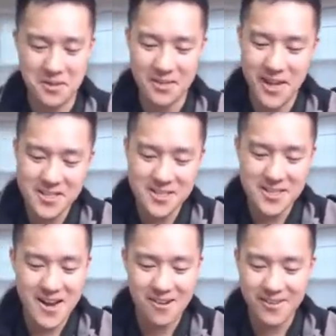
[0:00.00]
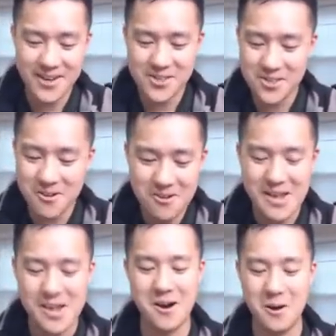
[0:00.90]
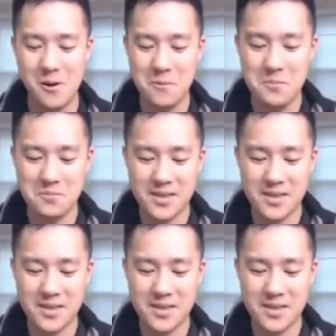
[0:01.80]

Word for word: legendary trio